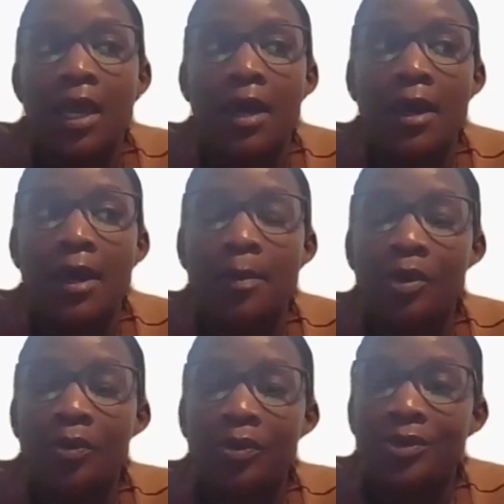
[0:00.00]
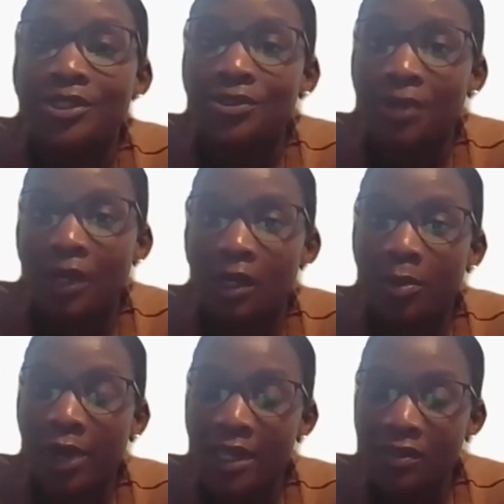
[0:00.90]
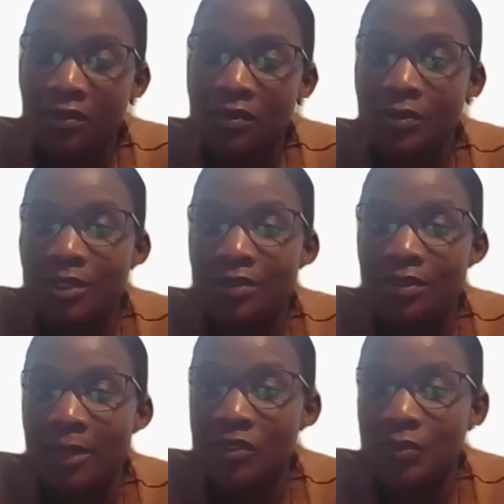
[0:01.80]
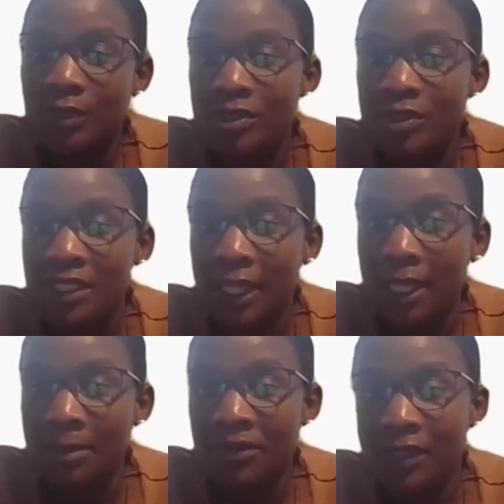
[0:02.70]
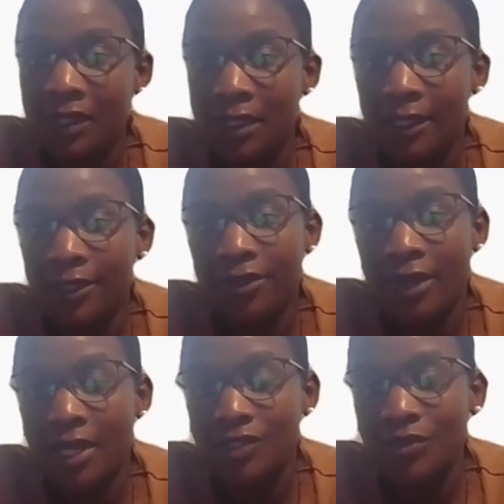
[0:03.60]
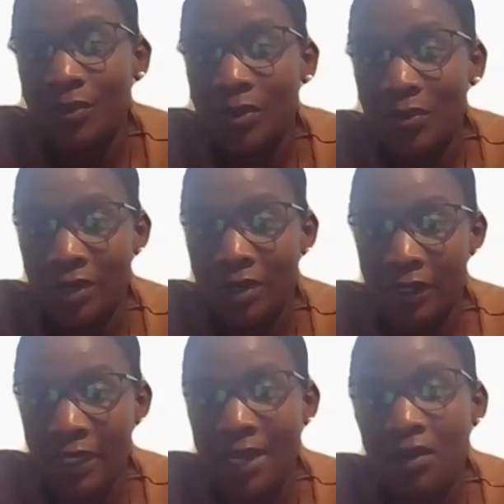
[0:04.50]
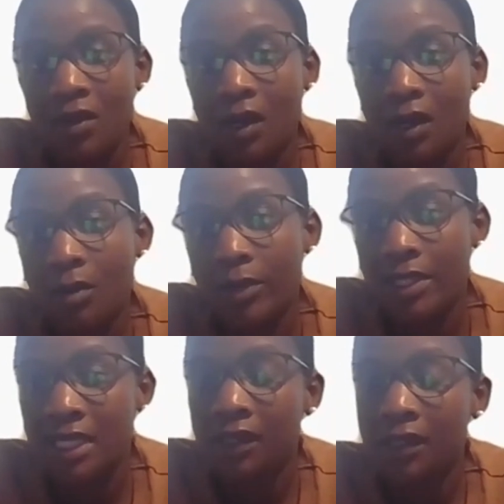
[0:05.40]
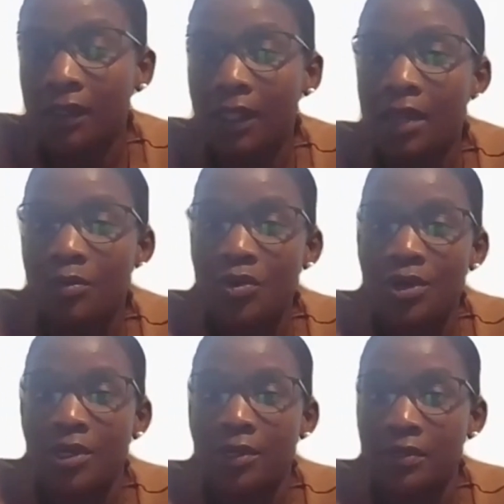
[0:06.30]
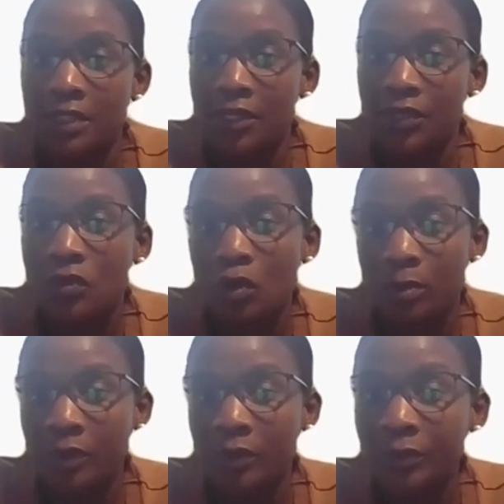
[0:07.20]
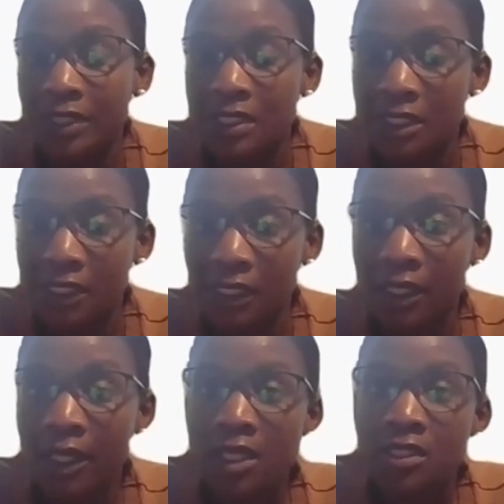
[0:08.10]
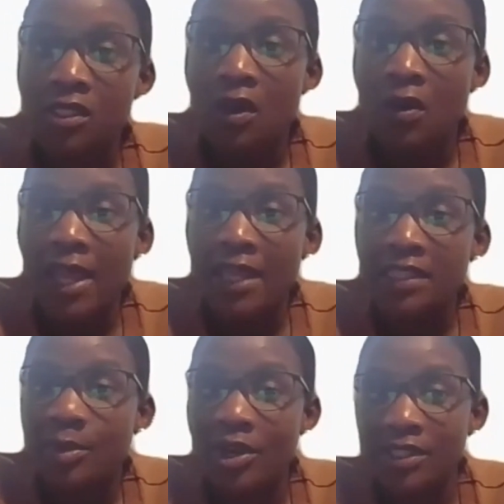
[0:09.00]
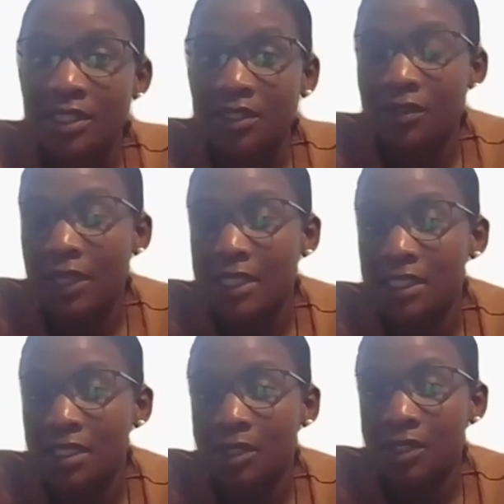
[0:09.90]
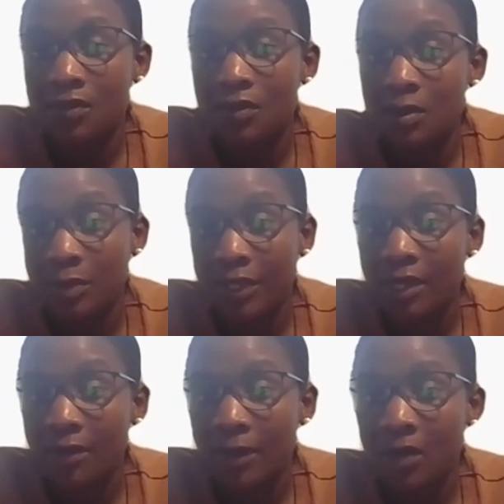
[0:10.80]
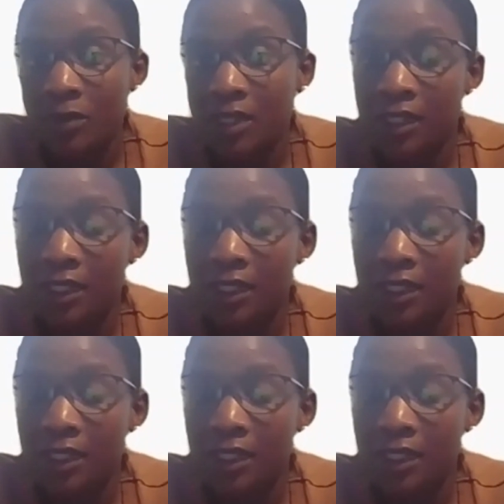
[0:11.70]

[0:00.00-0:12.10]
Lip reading: But when we do our appraisals, we do them at 20% ABV, and that interaction with the water and alcohol brings out a lot more notes that you normally wouldn't see. So as a bartender, that's something you can play around with,